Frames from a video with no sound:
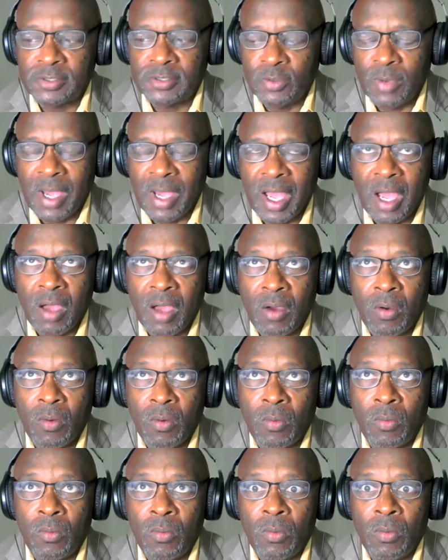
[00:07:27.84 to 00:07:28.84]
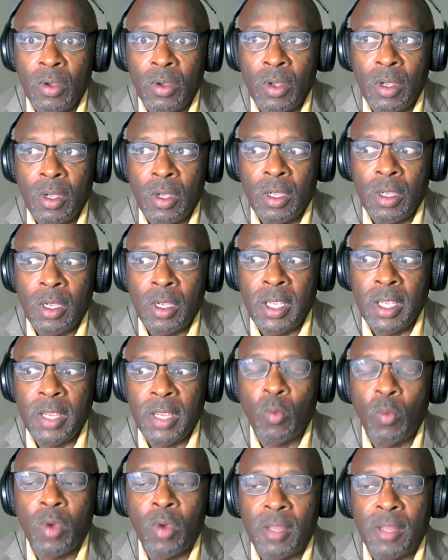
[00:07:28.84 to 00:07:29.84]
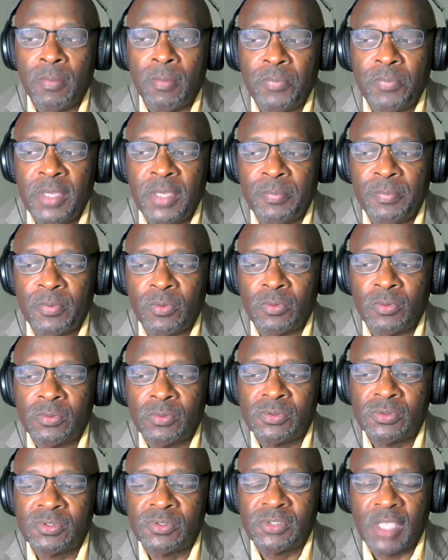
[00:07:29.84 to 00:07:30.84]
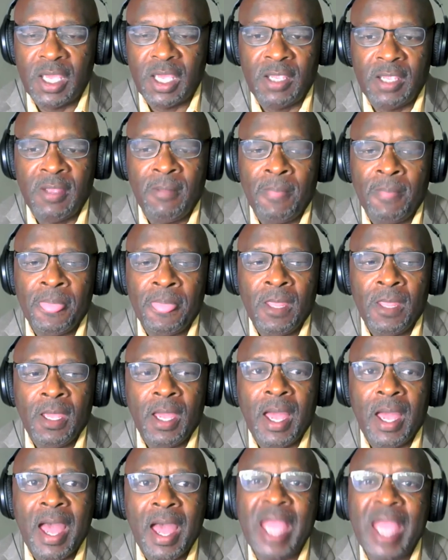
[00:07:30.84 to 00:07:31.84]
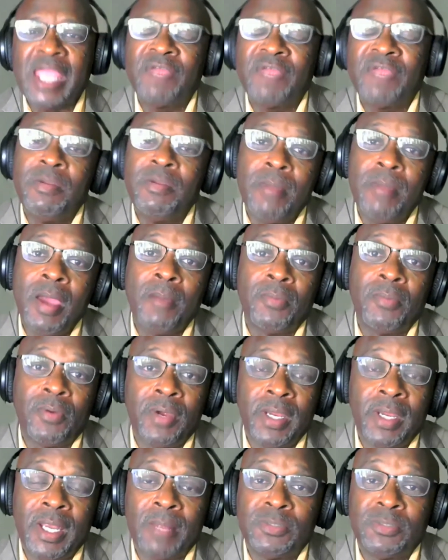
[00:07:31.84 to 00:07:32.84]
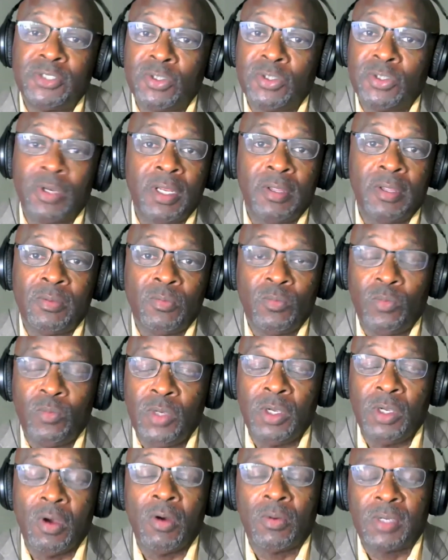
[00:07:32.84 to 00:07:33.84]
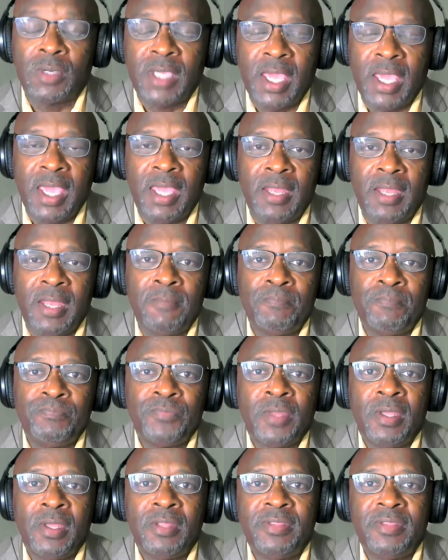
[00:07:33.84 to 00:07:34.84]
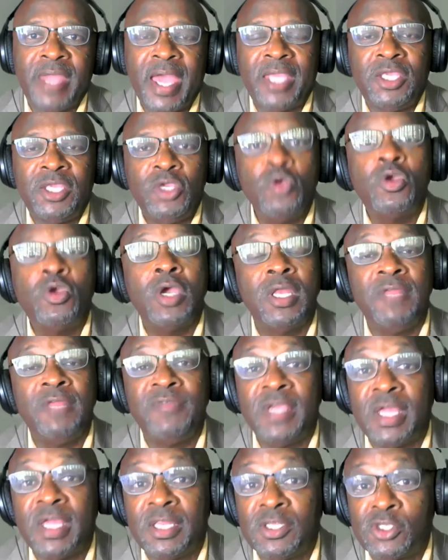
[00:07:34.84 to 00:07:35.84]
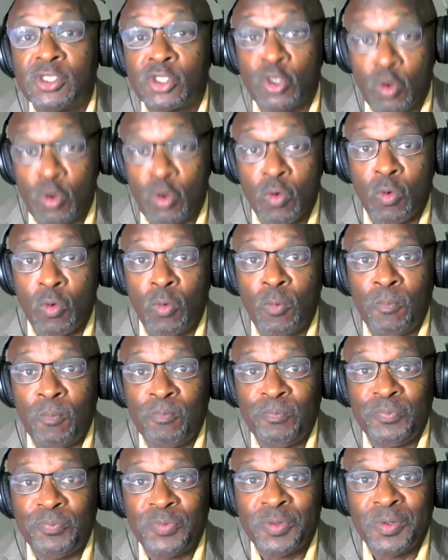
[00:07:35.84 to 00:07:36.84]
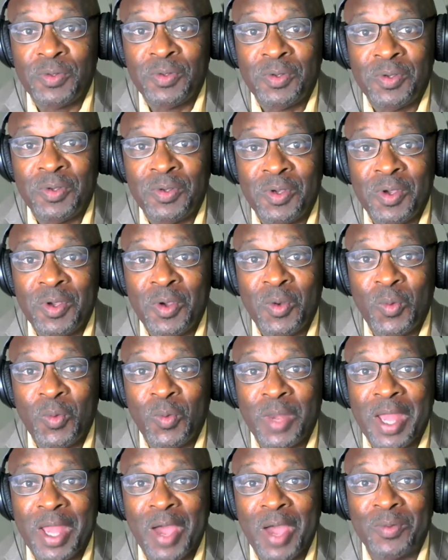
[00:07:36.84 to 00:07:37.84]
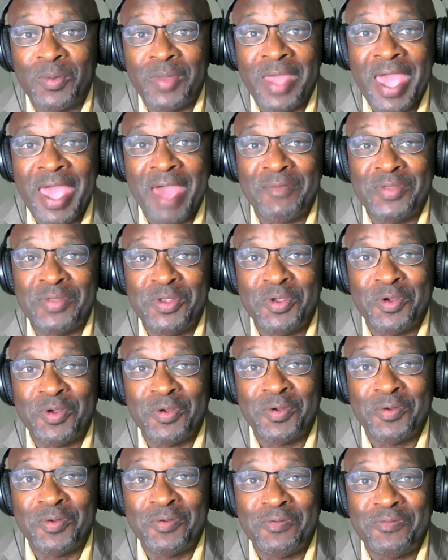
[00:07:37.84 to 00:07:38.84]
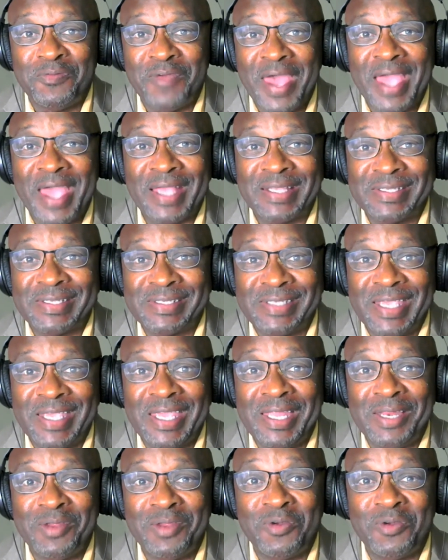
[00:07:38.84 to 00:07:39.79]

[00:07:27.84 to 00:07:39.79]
to how and what people say. I can remember, and I'm sure that we all can, that you couldn't even get in school without having your vaccine